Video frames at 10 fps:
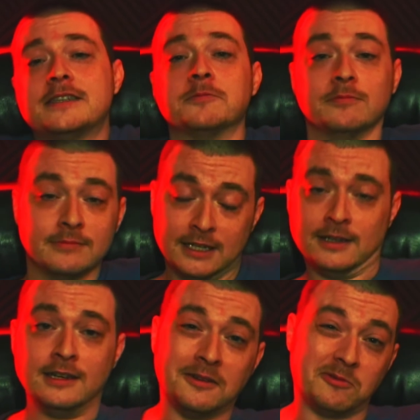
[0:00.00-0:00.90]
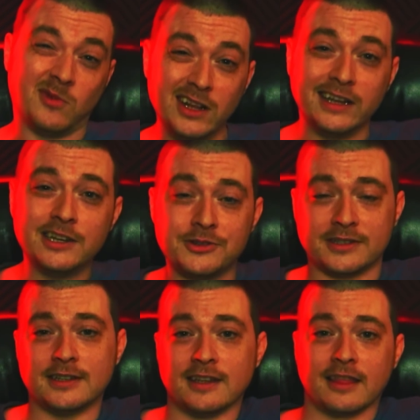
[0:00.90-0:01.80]
some really
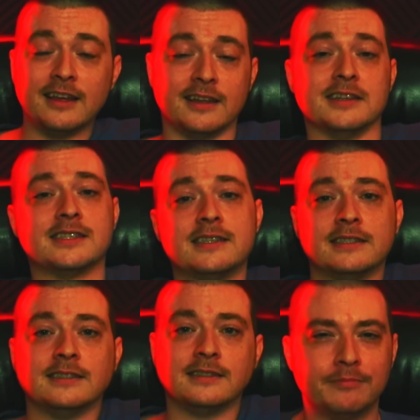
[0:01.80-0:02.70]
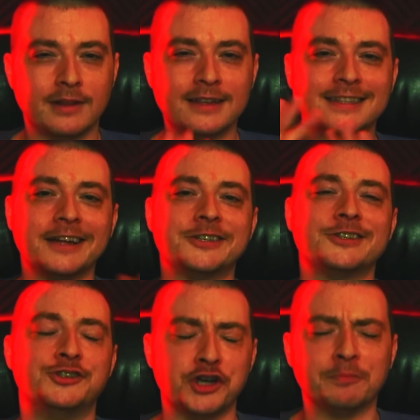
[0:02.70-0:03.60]
interesting things. But let's not
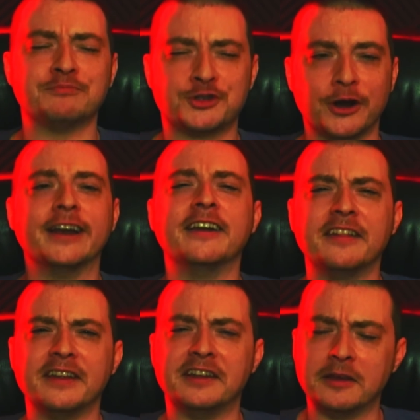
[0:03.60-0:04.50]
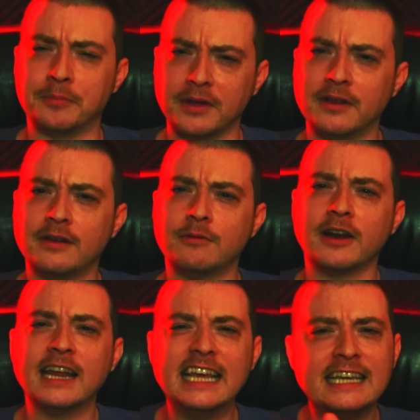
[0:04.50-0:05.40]
just jump straight into the deep end. We're
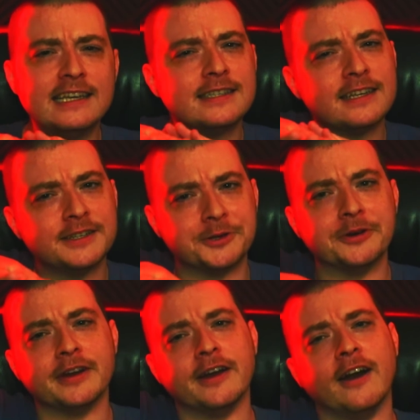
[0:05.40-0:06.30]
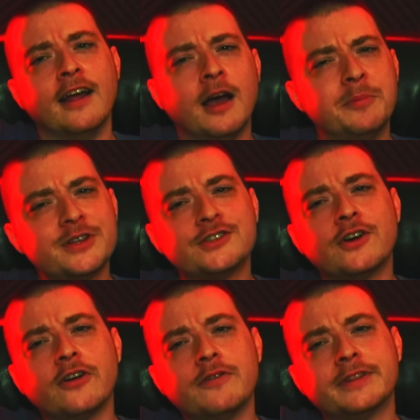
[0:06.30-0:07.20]
going to ease into it here. I'm going to
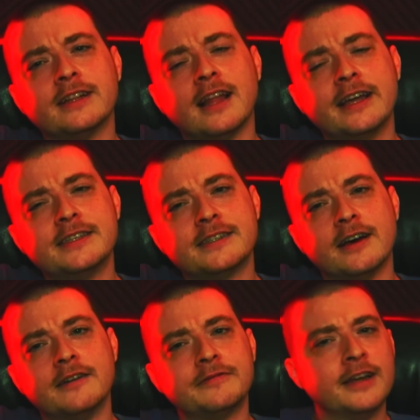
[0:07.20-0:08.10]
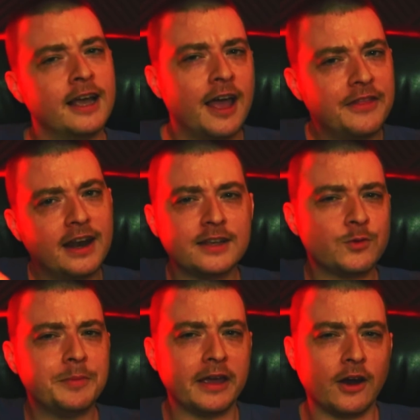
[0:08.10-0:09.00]
start off with the light stuff, and then as we
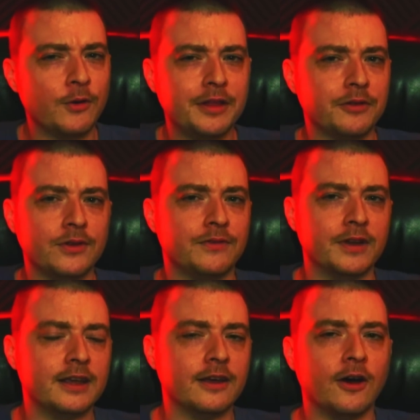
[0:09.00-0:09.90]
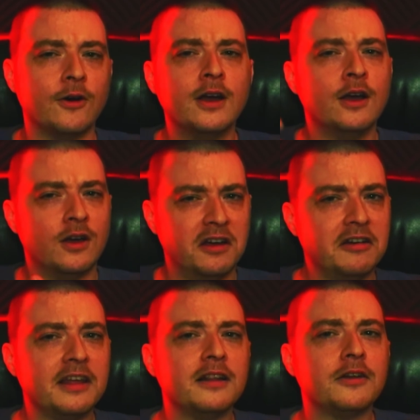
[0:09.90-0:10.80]
make our way through this video, it'll
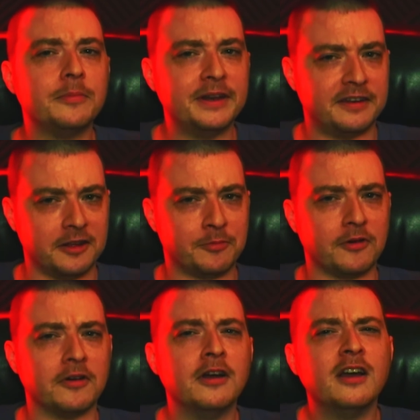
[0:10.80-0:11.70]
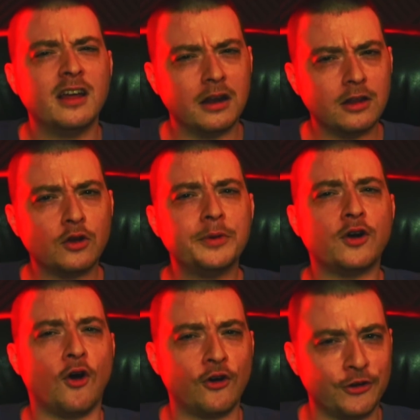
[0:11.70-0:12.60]
get a little bit deeper and a little bit
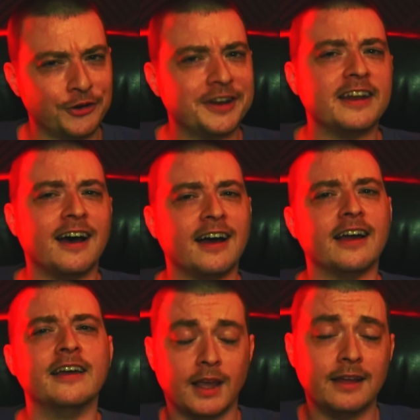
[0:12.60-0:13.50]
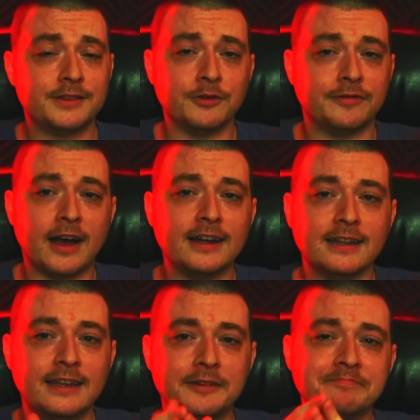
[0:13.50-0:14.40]
harder to deny, until
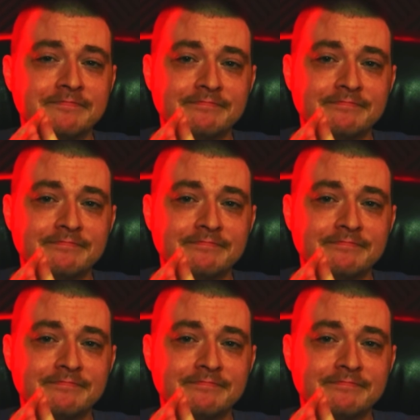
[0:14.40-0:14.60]
finally